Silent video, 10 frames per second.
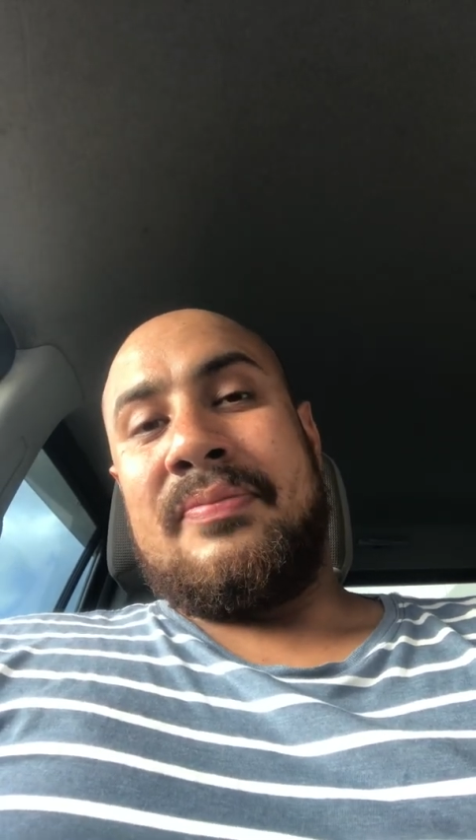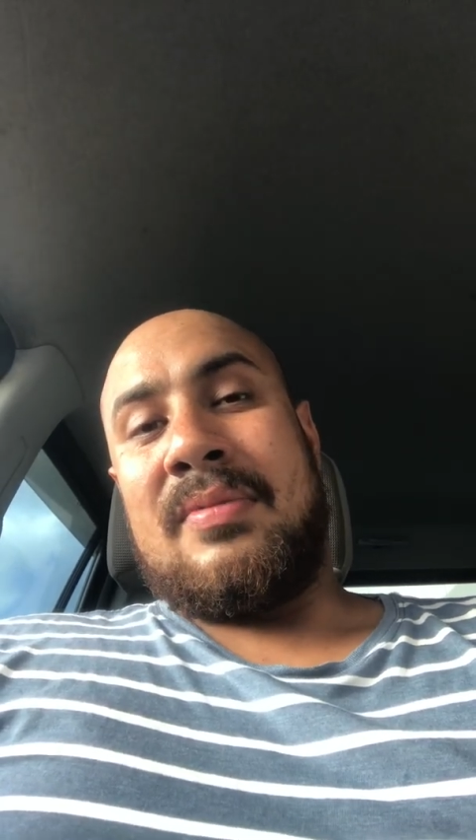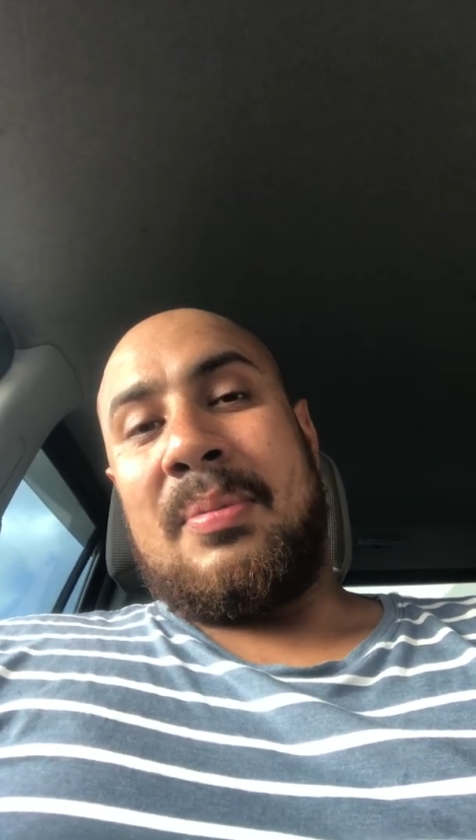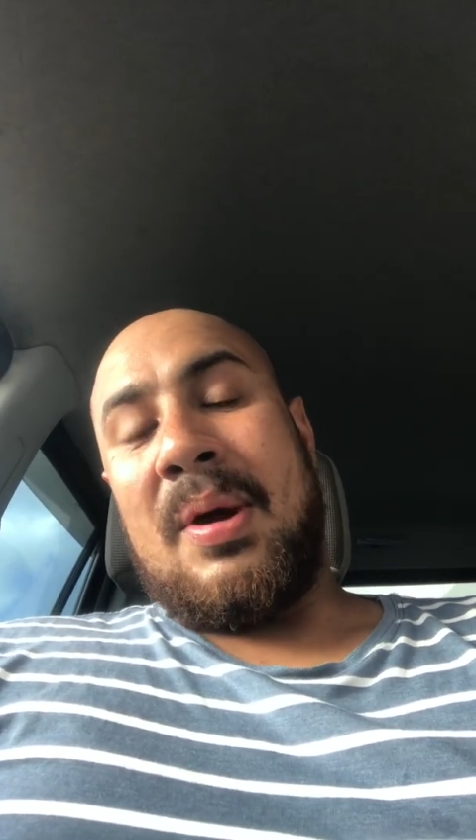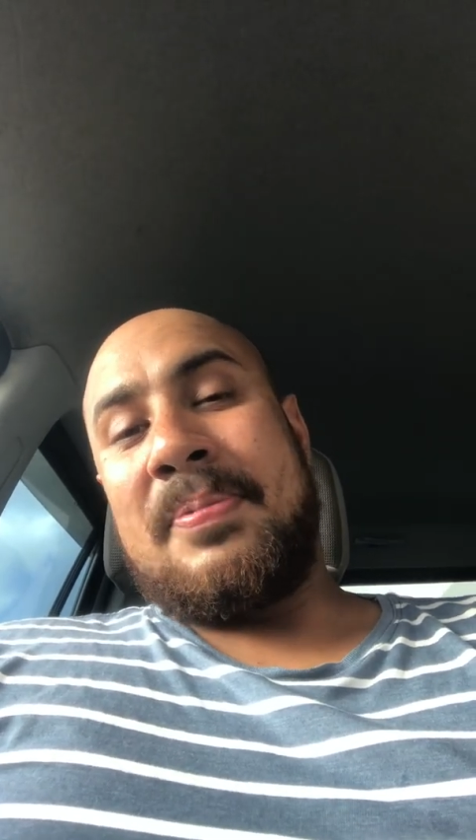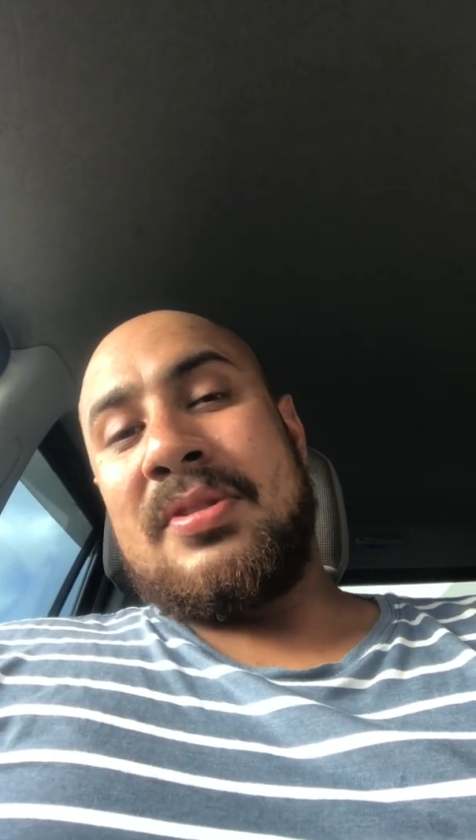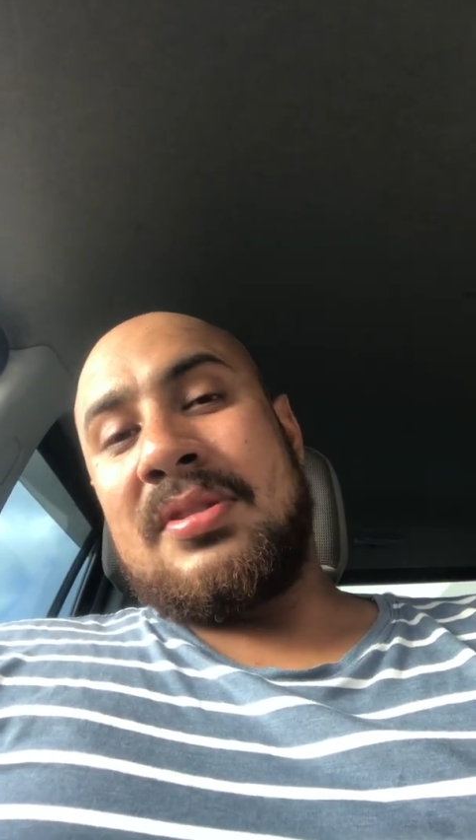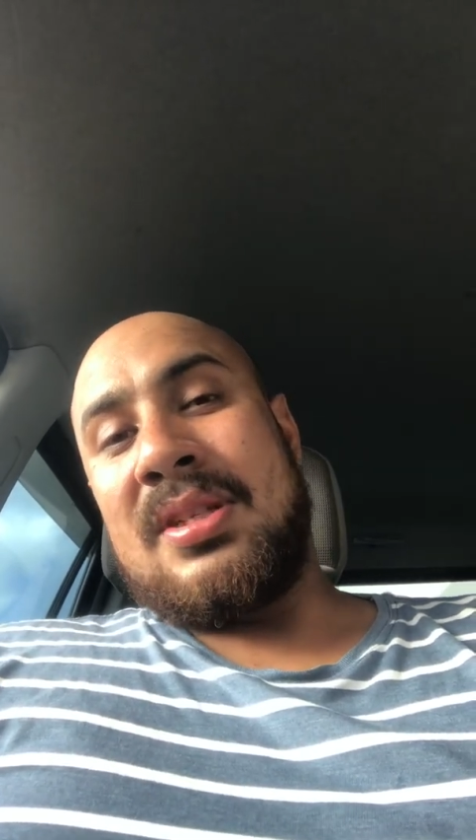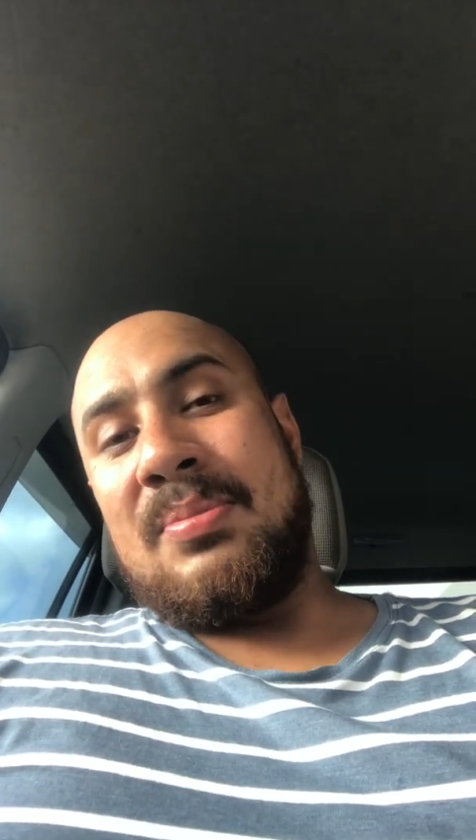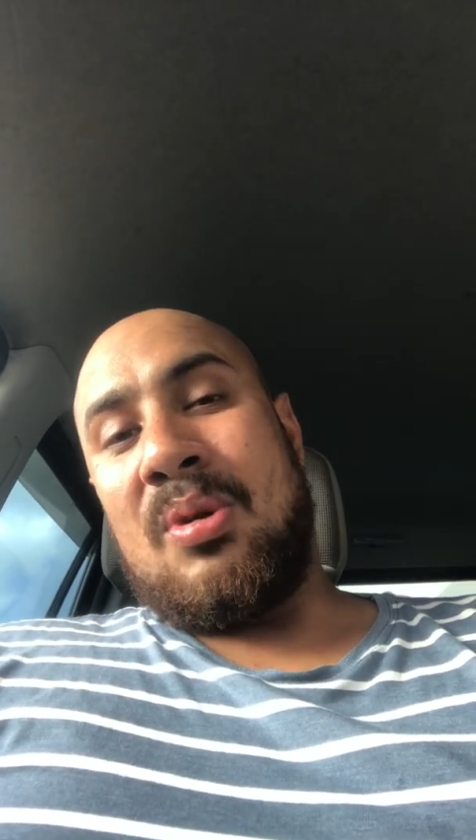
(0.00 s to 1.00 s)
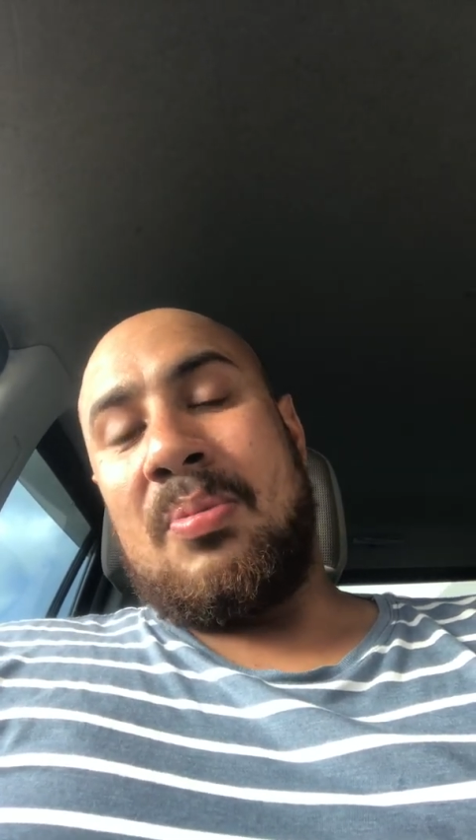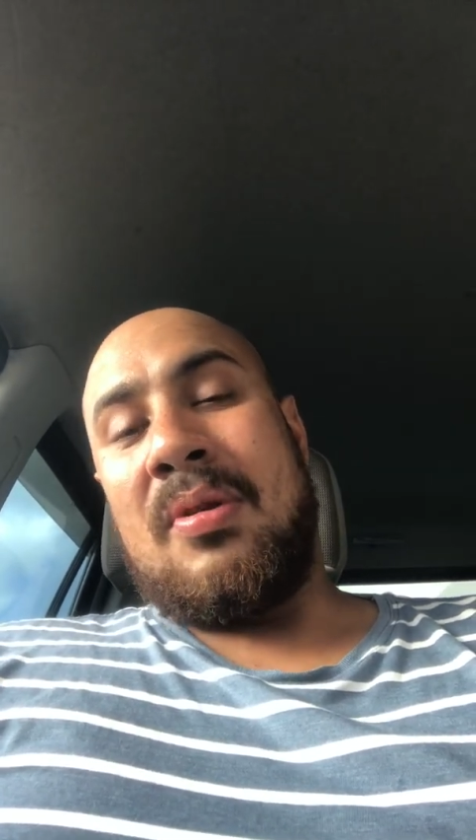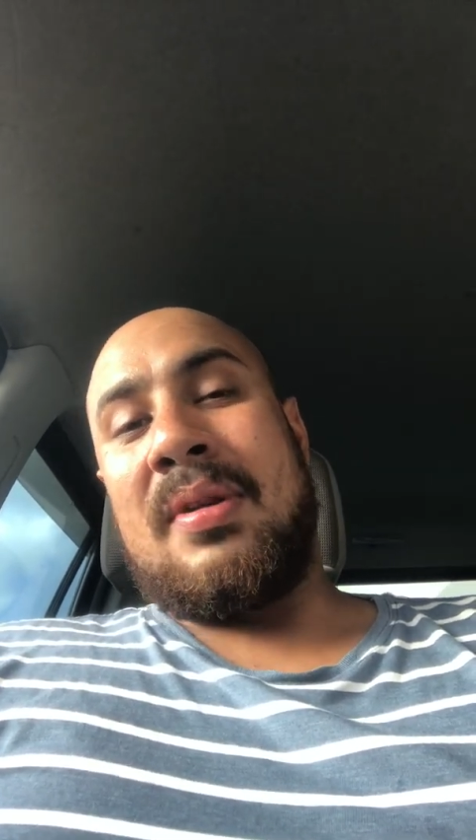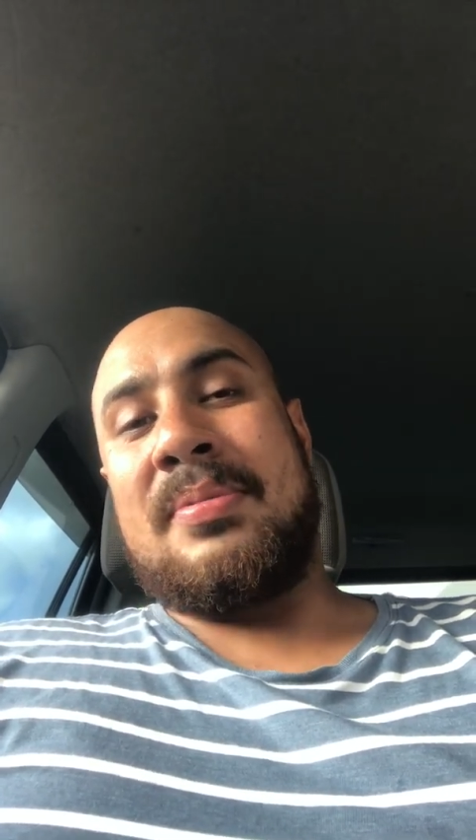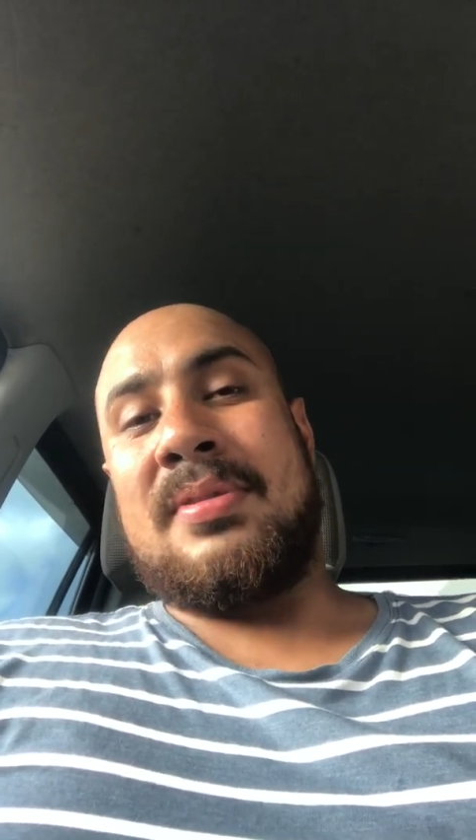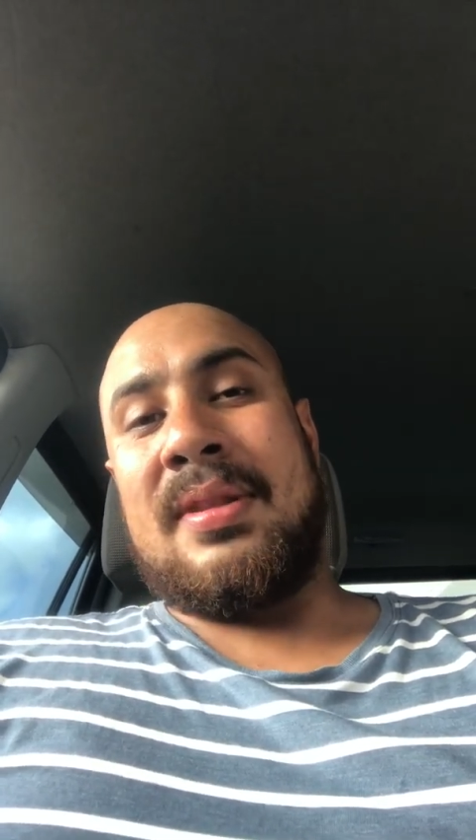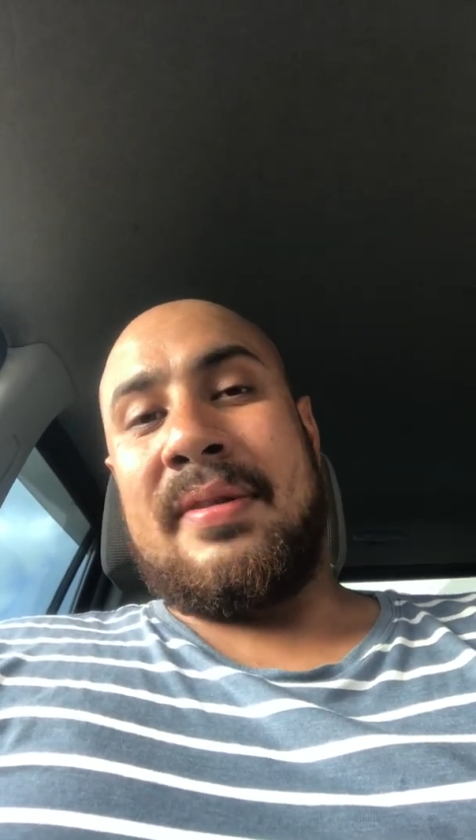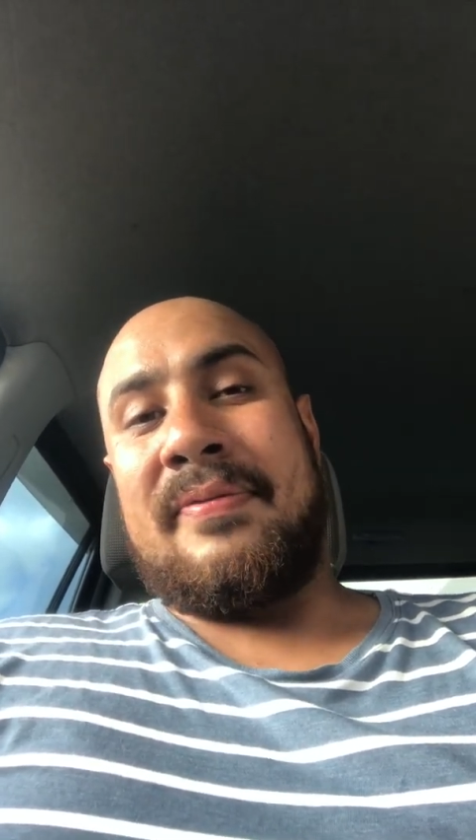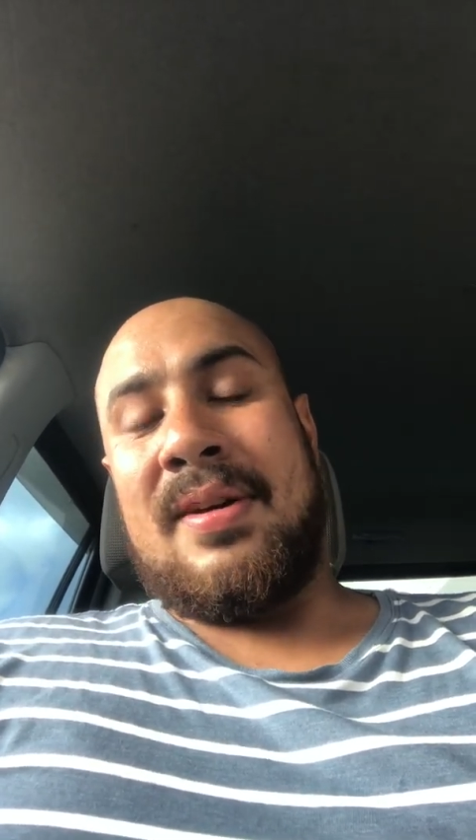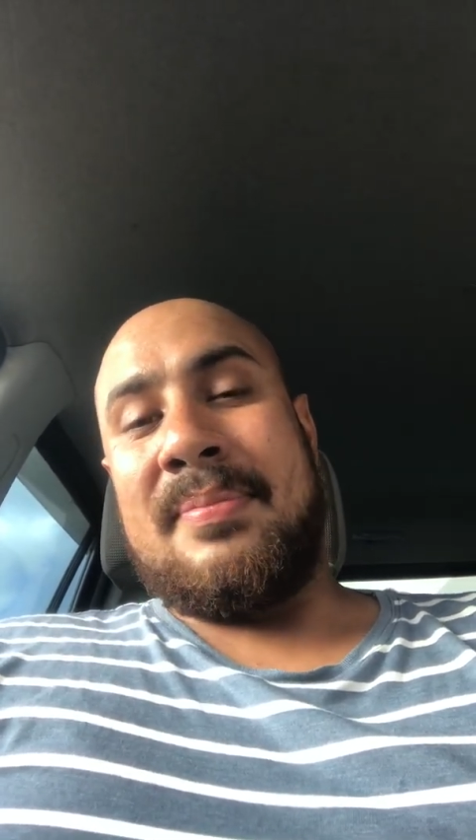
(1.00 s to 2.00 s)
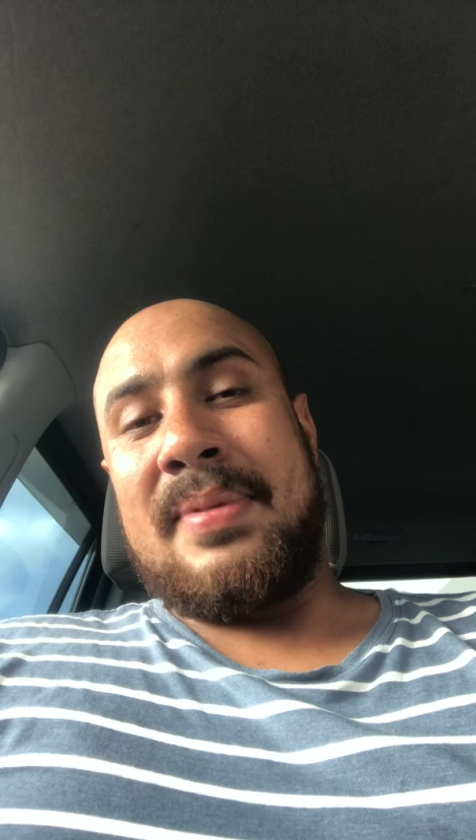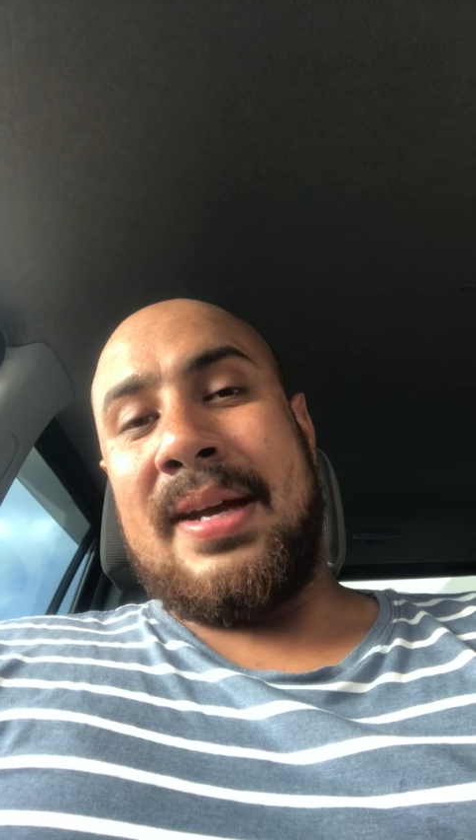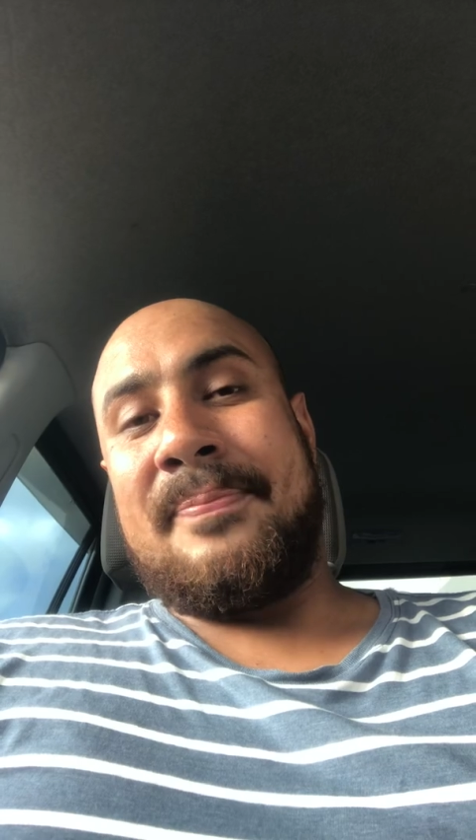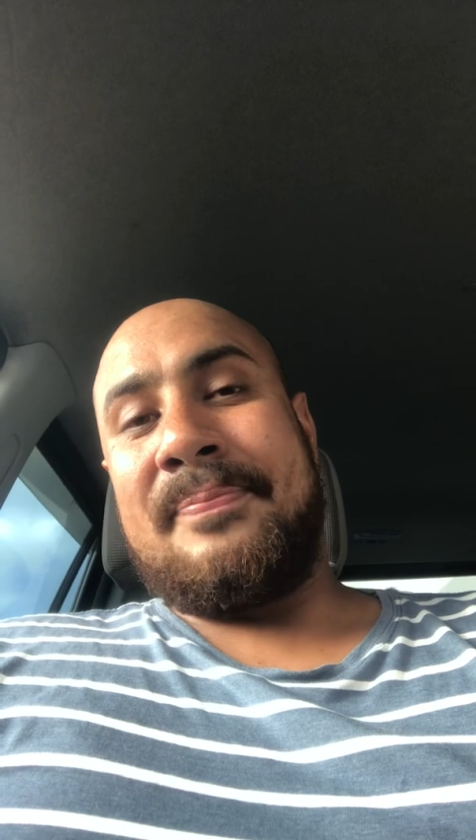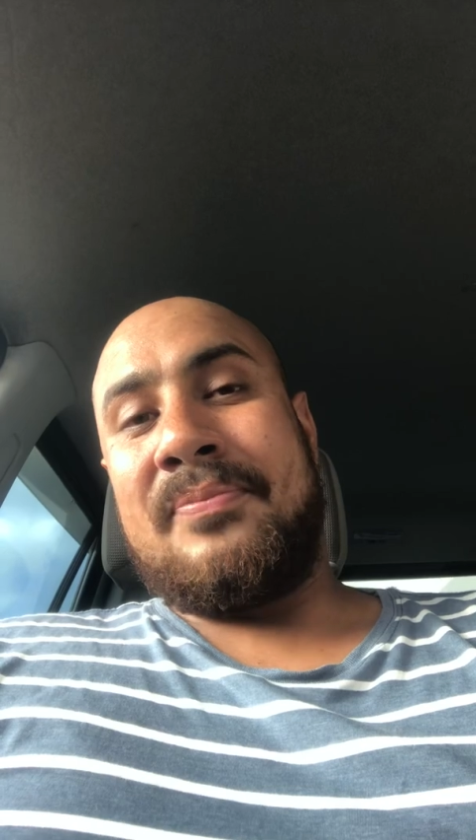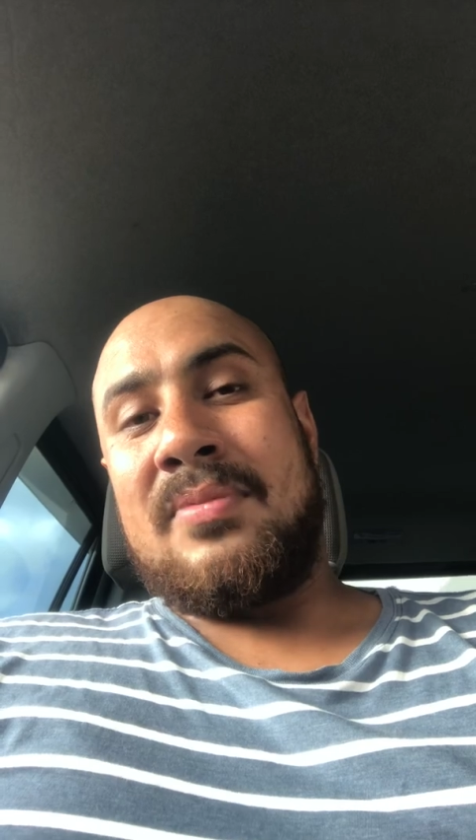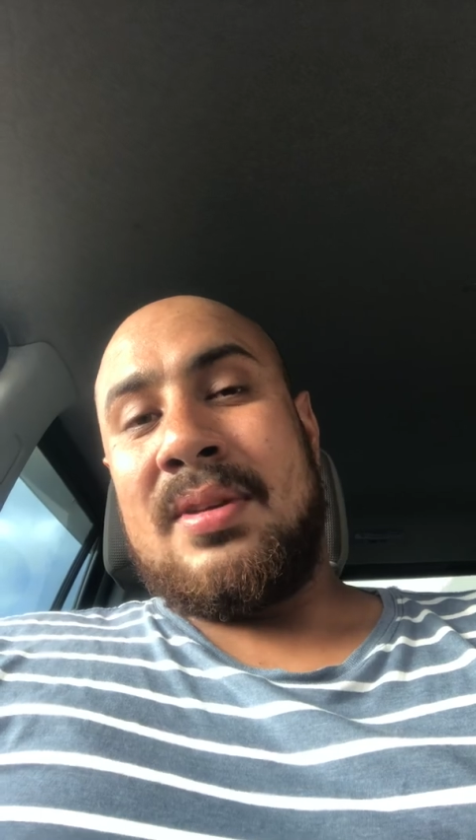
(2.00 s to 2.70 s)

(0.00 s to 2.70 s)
hoping to see more build-up to that fight, man.